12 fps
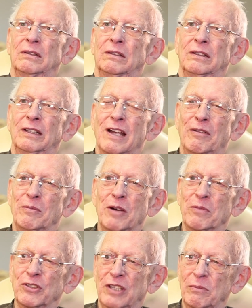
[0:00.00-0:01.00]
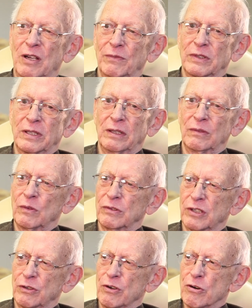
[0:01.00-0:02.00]
And I remember some of them saying, well,
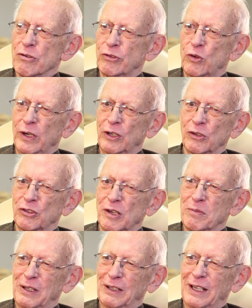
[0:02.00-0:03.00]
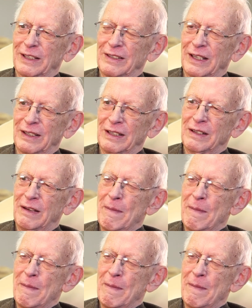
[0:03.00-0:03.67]
was there an earthquake or something like that?